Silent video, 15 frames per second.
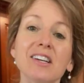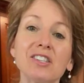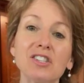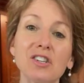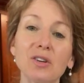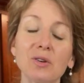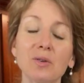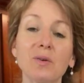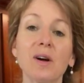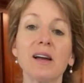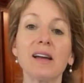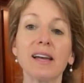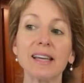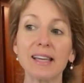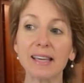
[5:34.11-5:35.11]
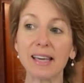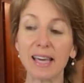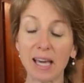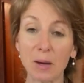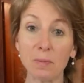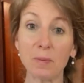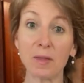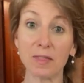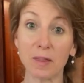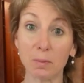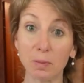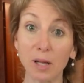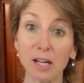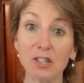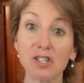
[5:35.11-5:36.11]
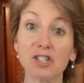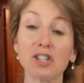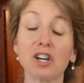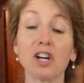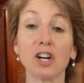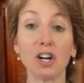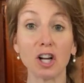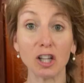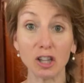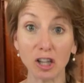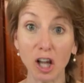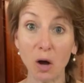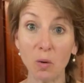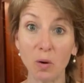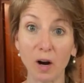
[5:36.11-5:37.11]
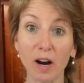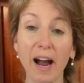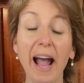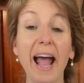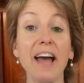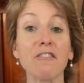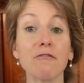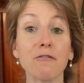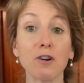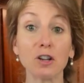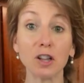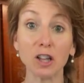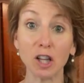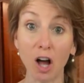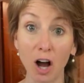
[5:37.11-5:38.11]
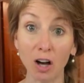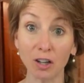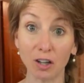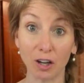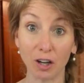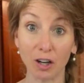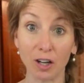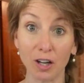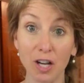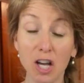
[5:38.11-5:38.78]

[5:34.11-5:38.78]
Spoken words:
to keep the blood sugar lower and for longer.